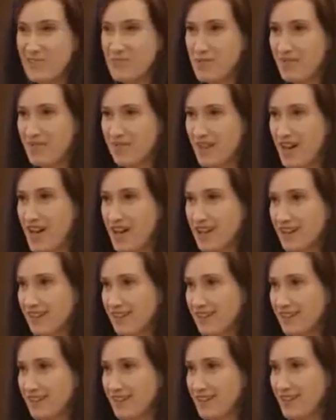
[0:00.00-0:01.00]
it can be
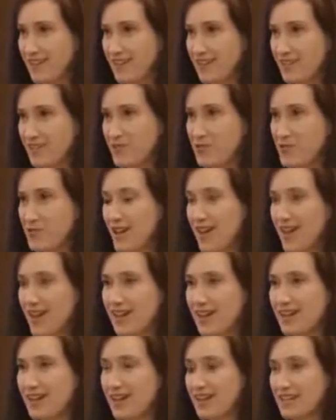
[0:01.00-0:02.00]
fun. It's
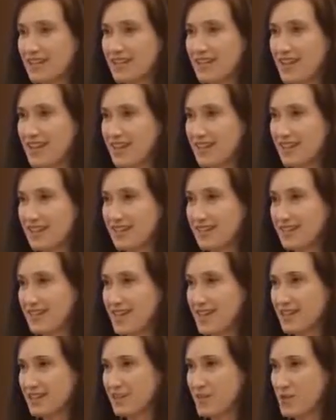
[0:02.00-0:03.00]
okay not to
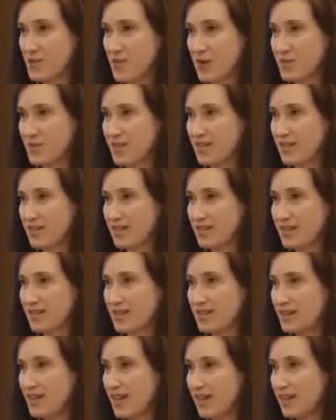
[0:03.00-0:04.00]
take someone because
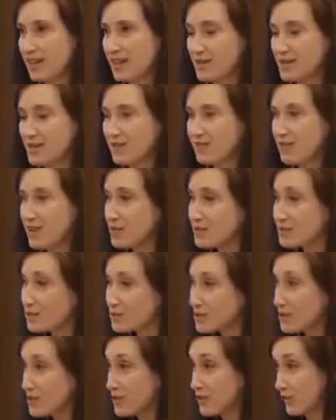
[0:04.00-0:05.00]
it's not going to be fun
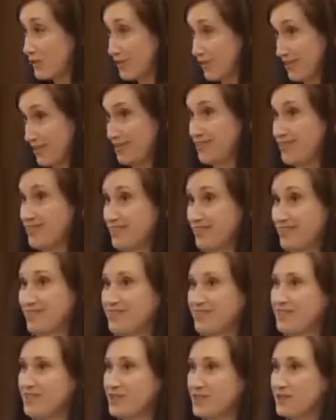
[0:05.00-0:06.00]
for you.
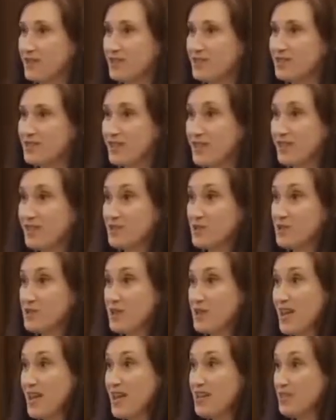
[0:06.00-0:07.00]
You don't want to do. It's
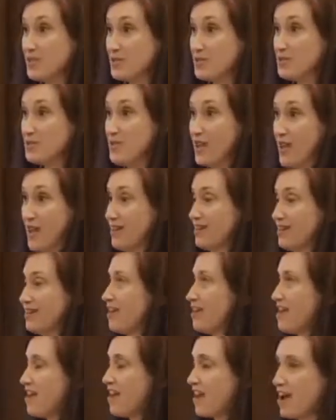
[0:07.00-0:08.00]
okay to do that.
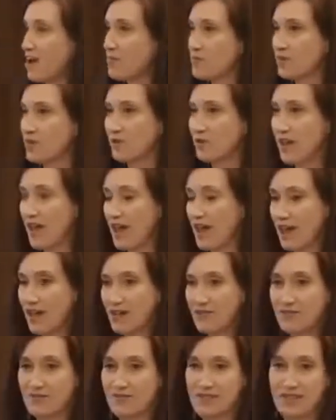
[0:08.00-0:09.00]
You don't
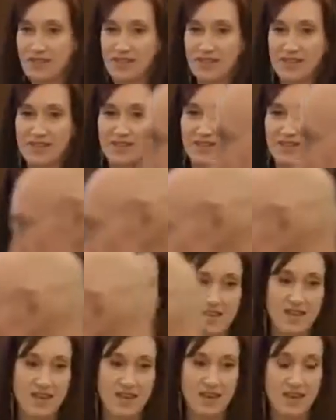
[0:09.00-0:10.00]
have
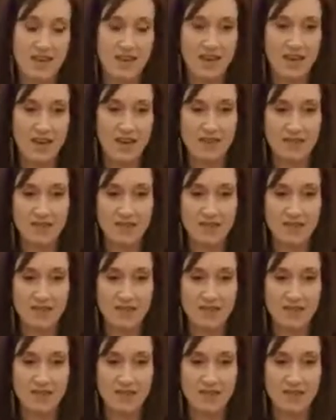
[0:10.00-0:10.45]
the